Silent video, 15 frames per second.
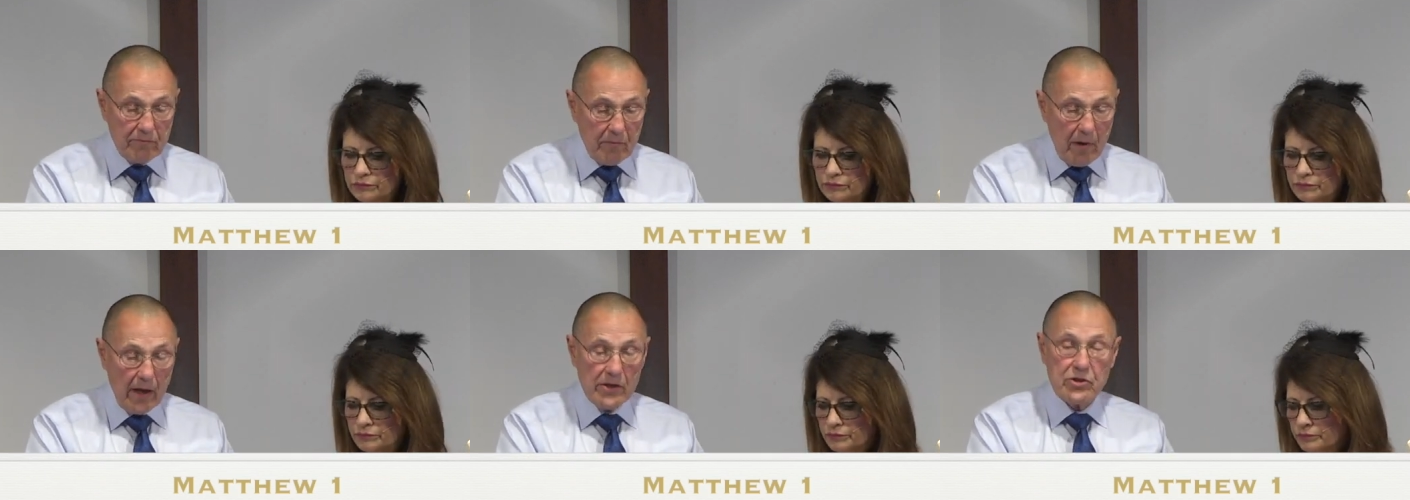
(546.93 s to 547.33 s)

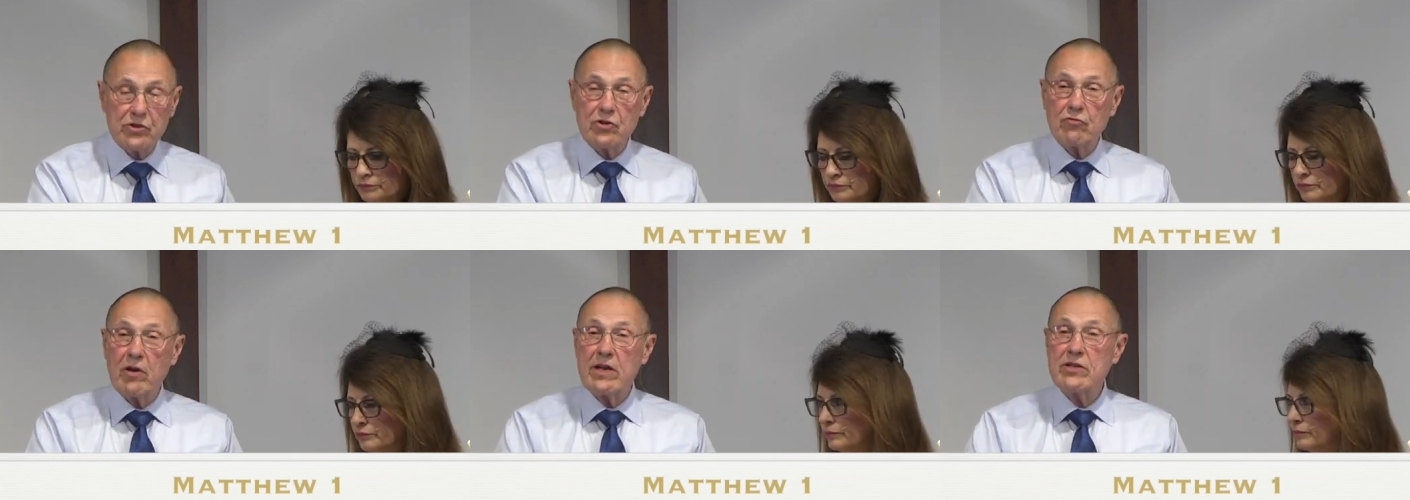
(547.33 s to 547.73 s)

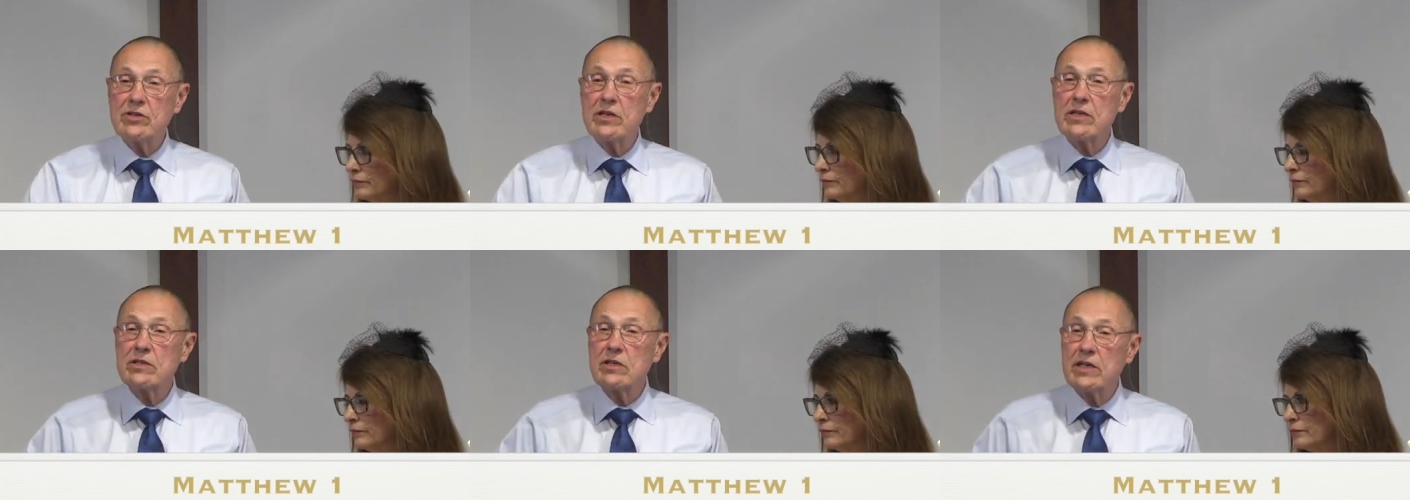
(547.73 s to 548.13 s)
Speaker 1: must trace
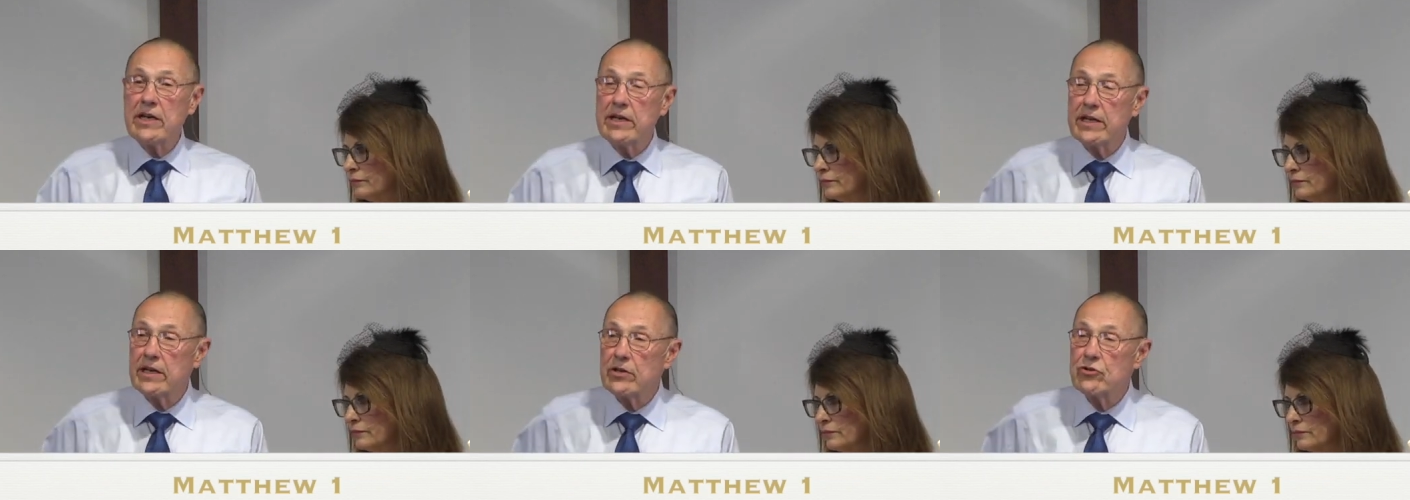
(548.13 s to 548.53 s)
his
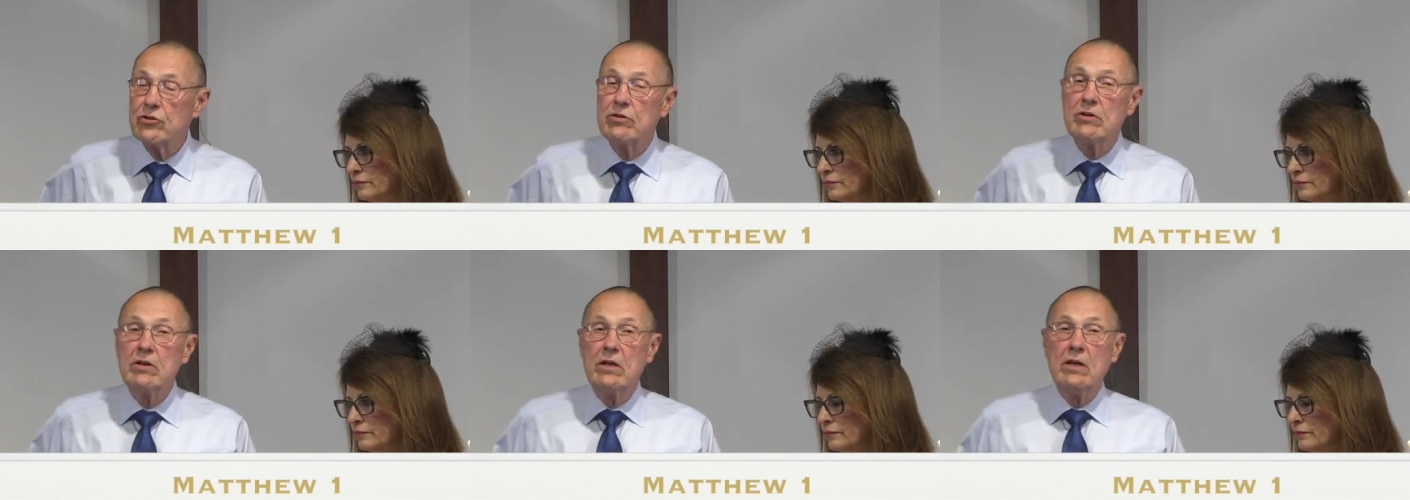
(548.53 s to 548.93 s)

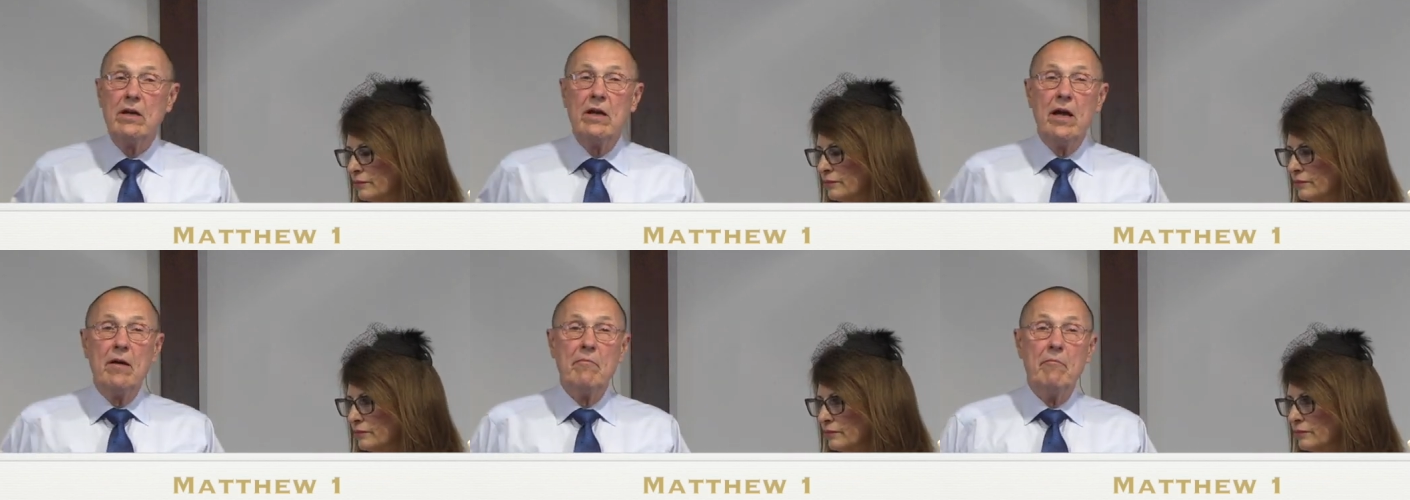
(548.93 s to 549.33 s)
lineage
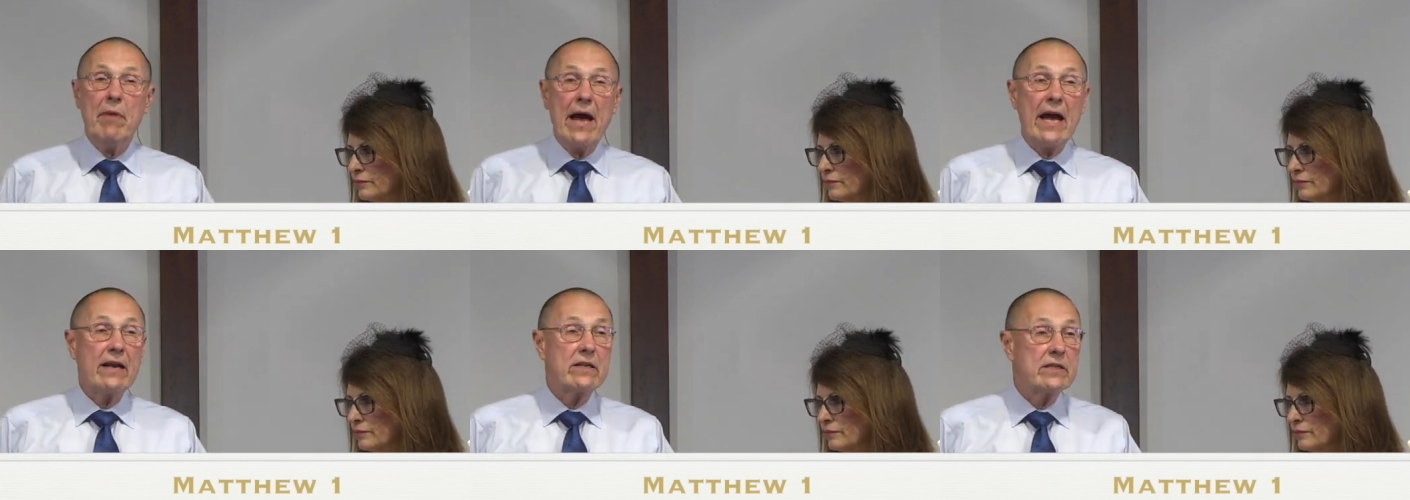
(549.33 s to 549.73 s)

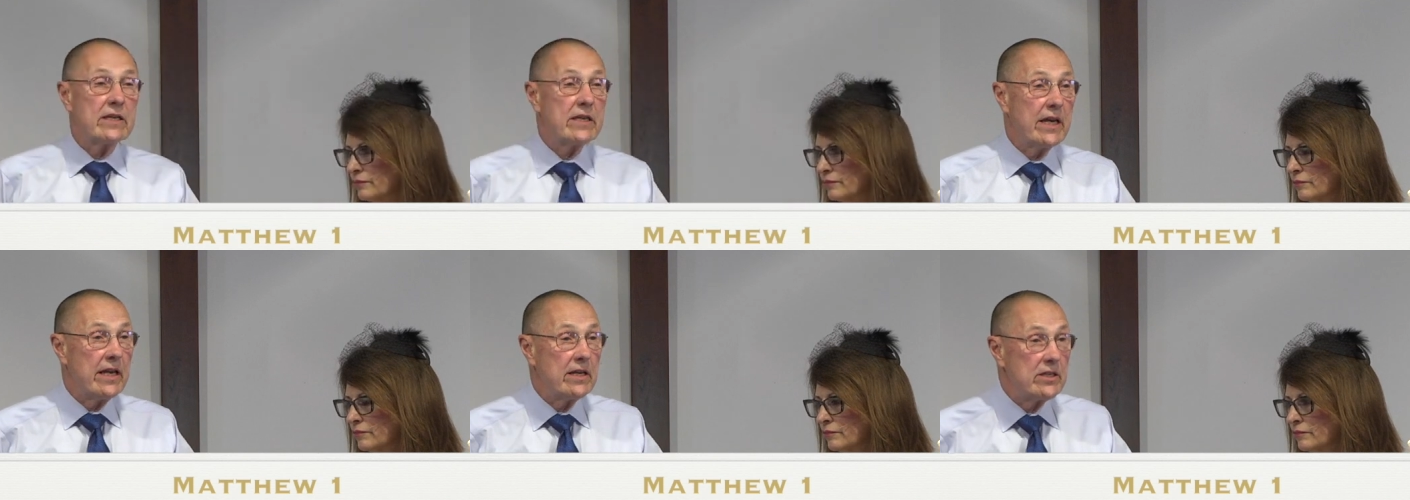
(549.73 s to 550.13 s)
back to
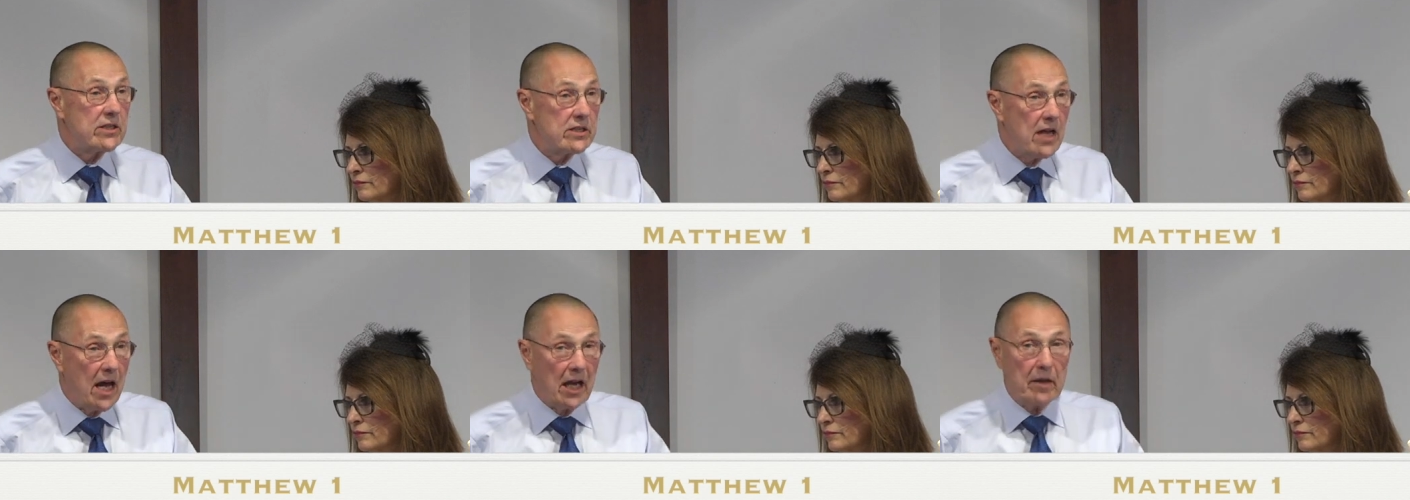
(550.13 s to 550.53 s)
King
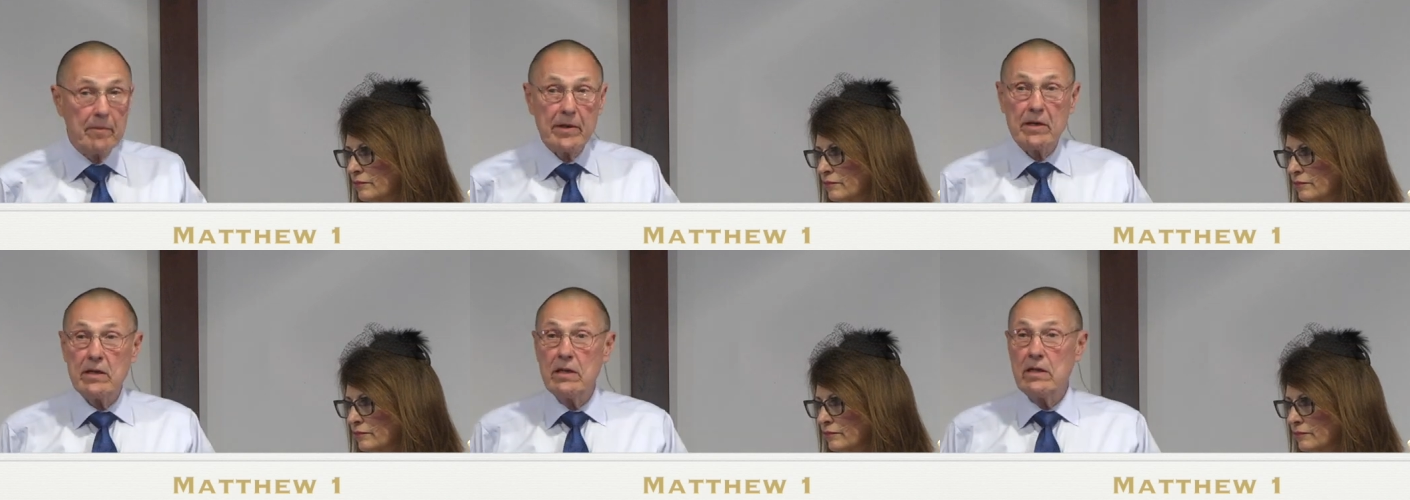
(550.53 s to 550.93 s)

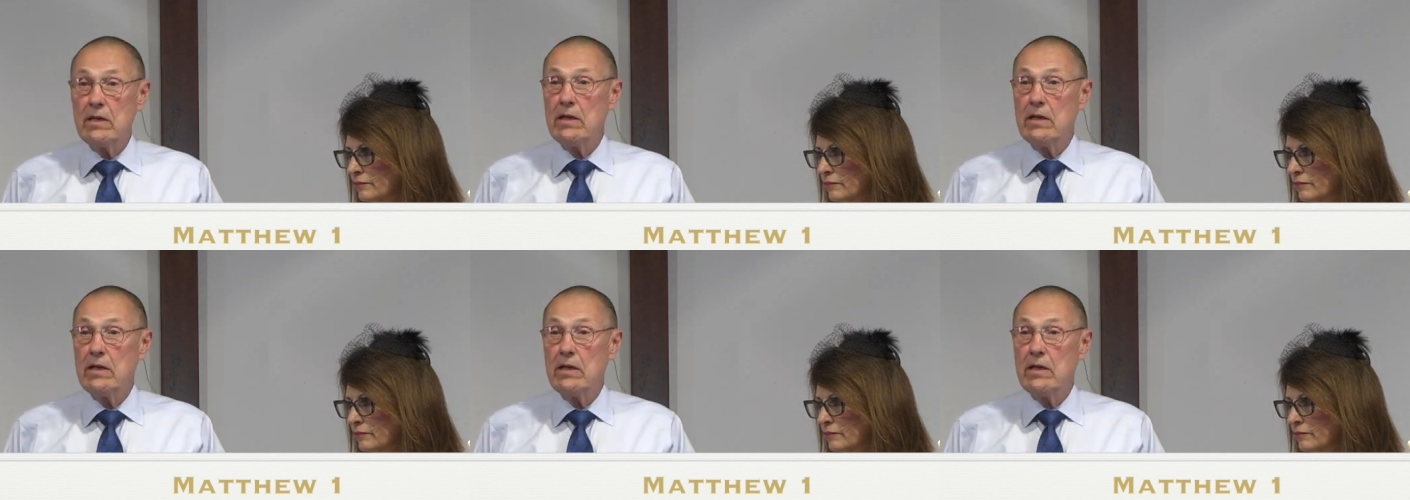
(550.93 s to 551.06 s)
Solomon